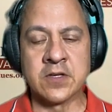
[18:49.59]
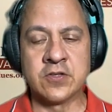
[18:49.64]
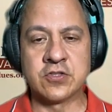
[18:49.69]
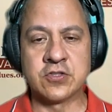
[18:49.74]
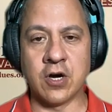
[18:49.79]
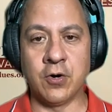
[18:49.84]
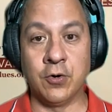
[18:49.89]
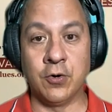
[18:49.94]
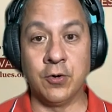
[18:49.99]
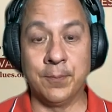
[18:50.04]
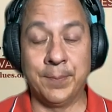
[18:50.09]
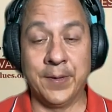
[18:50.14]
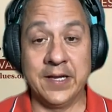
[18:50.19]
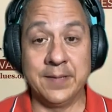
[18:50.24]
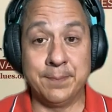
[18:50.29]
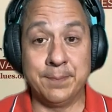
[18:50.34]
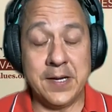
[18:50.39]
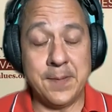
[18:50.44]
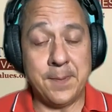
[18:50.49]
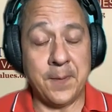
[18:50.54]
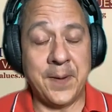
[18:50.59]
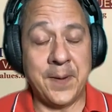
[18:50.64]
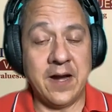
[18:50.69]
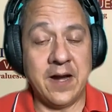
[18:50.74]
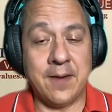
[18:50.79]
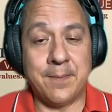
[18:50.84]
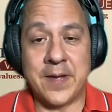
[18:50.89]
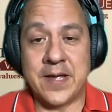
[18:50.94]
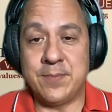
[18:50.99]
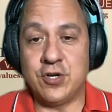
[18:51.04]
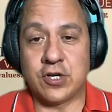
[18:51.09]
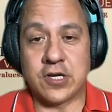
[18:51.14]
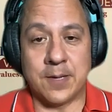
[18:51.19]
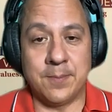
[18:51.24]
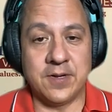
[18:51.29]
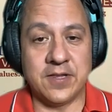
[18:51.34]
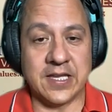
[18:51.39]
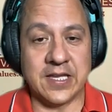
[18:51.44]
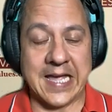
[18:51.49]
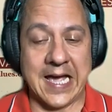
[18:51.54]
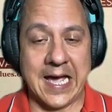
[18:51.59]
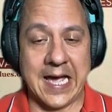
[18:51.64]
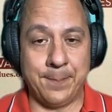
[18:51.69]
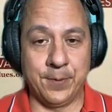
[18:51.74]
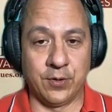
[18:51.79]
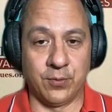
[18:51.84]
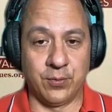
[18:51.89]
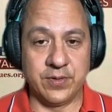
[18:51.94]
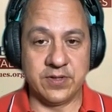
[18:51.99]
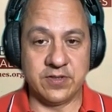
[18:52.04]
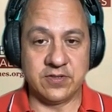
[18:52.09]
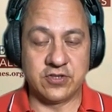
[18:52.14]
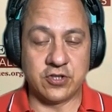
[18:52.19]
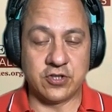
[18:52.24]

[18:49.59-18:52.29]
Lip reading: So, but be prepared. Maybe you come to the Capitol with us.